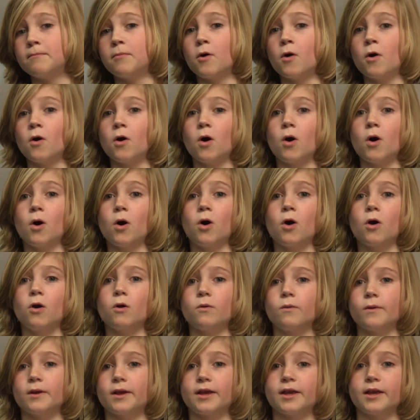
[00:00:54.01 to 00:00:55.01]

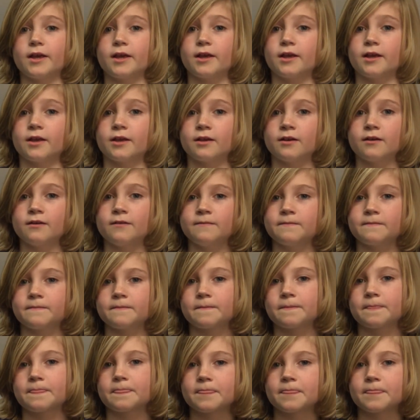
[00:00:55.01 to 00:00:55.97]
Boring.